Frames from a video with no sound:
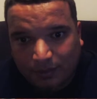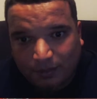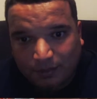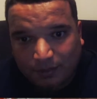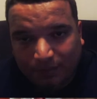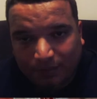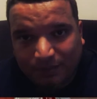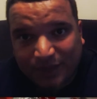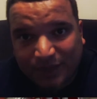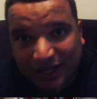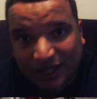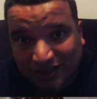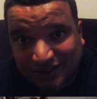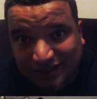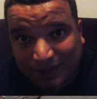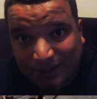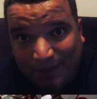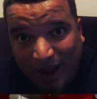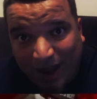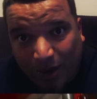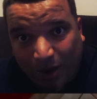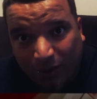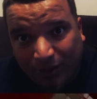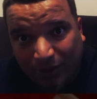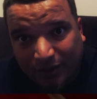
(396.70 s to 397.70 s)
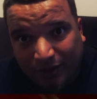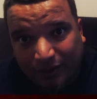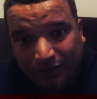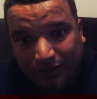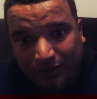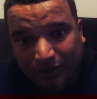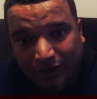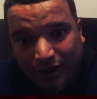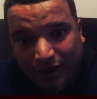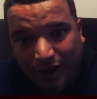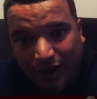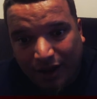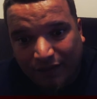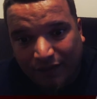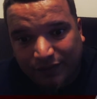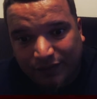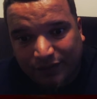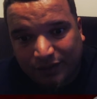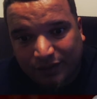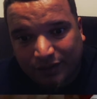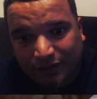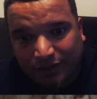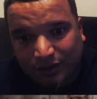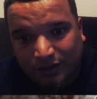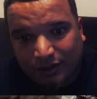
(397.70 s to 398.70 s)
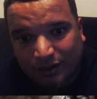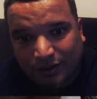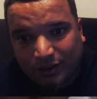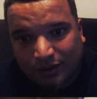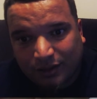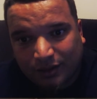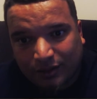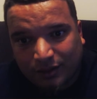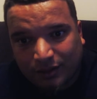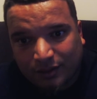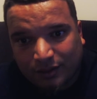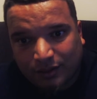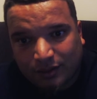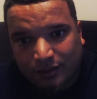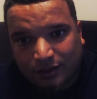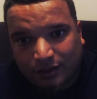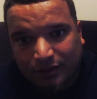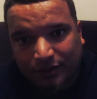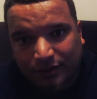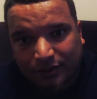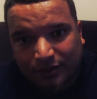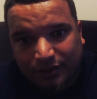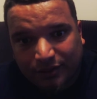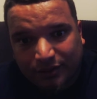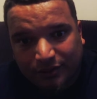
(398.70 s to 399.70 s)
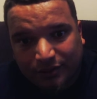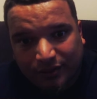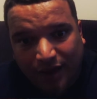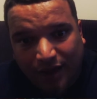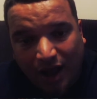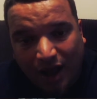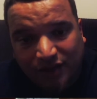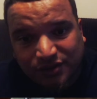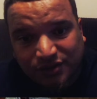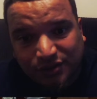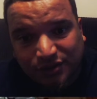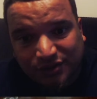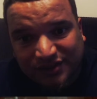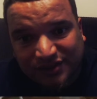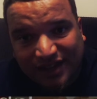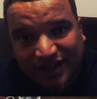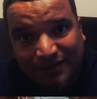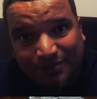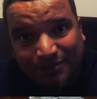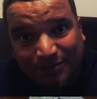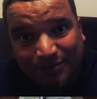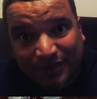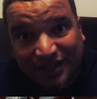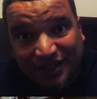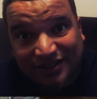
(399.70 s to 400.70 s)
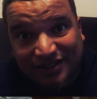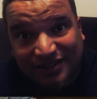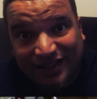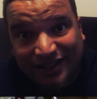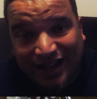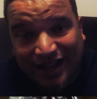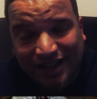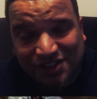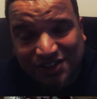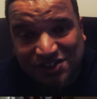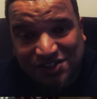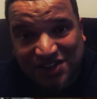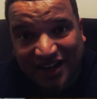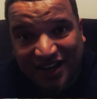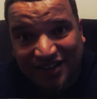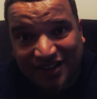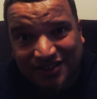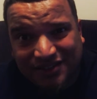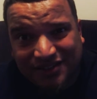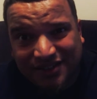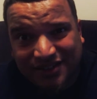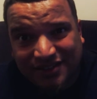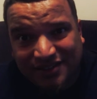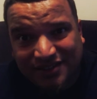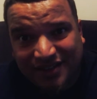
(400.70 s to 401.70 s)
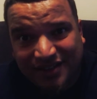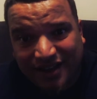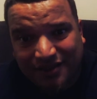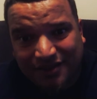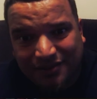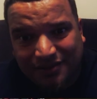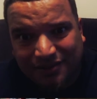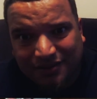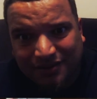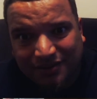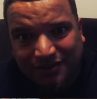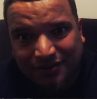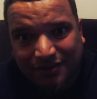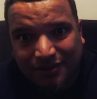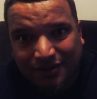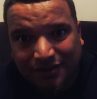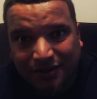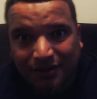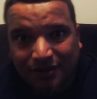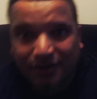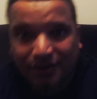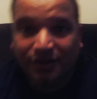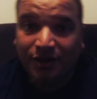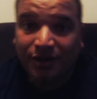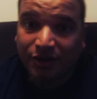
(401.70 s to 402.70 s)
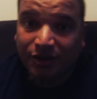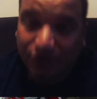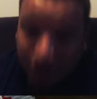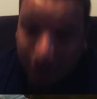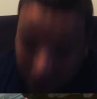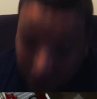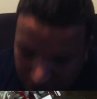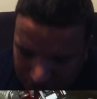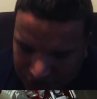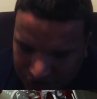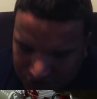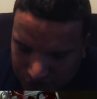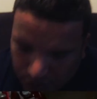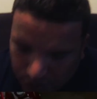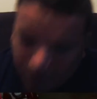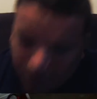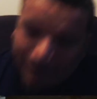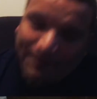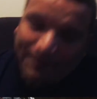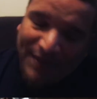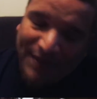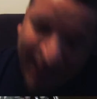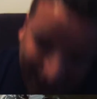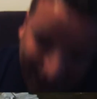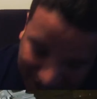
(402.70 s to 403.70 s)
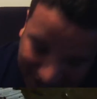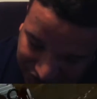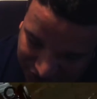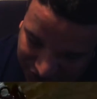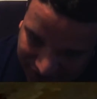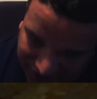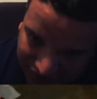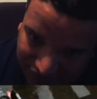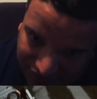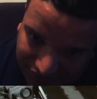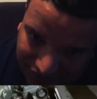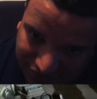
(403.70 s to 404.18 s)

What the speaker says: Because the power of consoles and PC has changed since then. Could you imagine